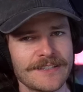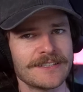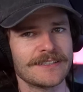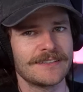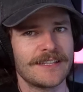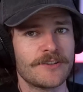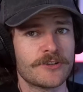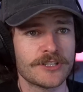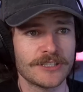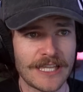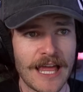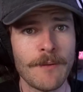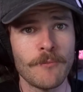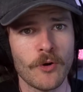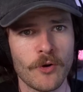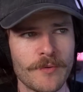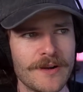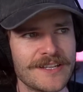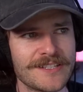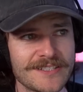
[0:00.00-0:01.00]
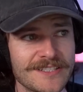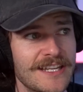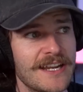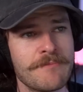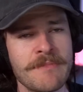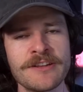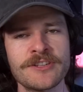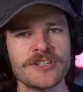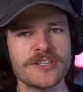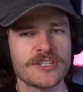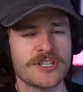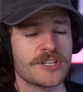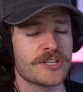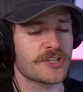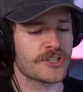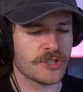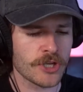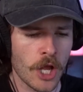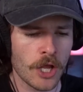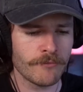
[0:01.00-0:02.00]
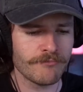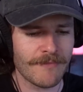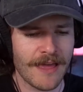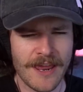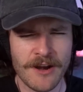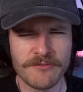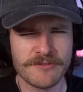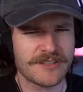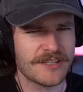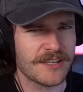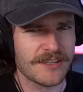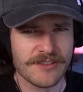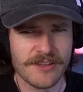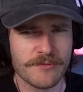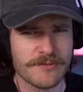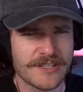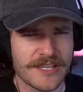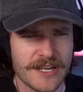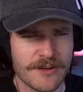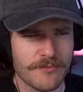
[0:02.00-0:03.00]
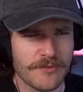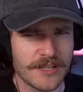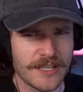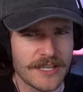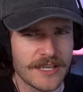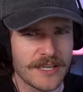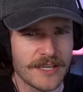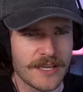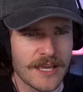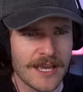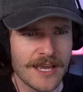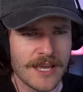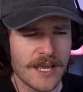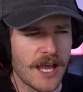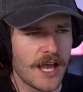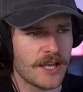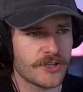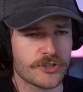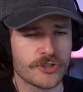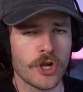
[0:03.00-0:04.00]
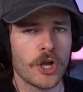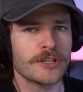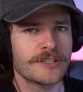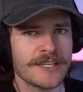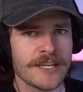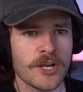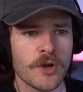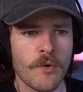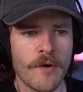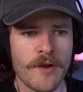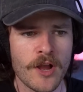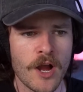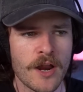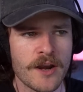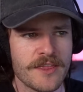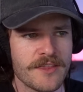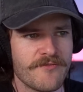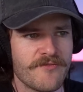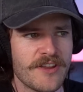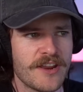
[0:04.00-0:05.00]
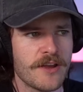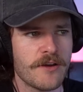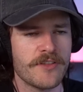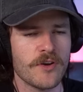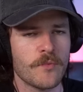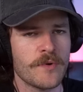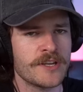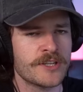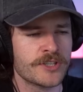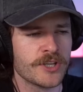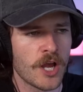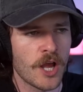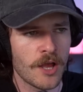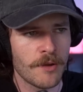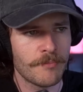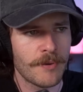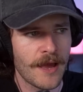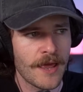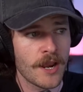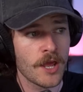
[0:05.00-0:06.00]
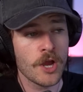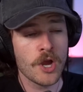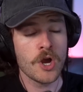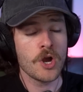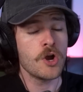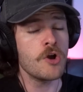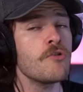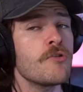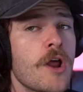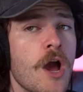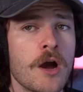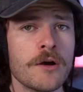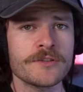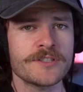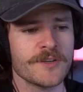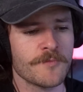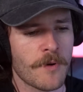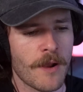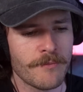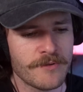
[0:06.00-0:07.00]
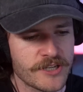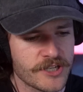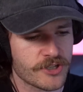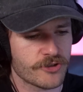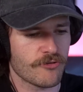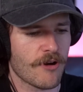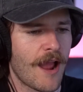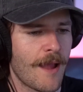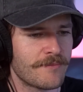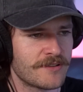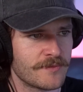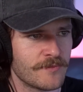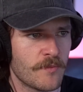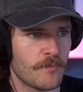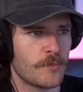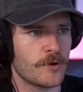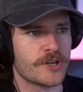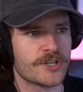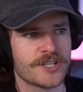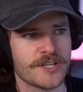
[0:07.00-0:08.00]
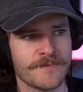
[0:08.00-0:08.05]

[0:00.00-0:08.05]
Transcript: a, there's a lot more risk. And it mentions an assault. I don't think there was any really assaulting going on in the video that we saw, but who knows? He probably just grabbed someone, pushed